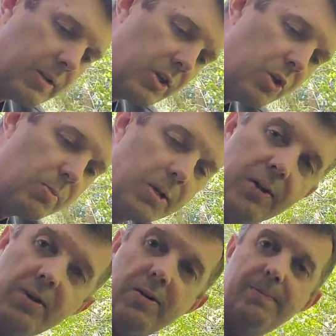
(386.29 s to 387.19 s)
humid,
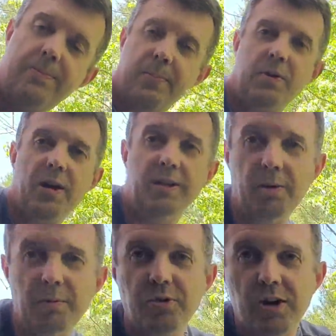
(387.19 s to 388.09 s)
okay,
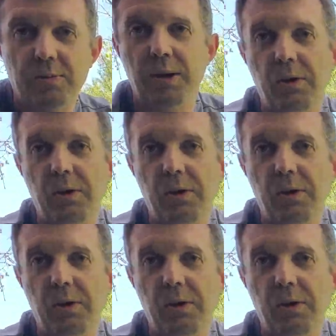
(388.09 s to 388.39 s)
like we talked about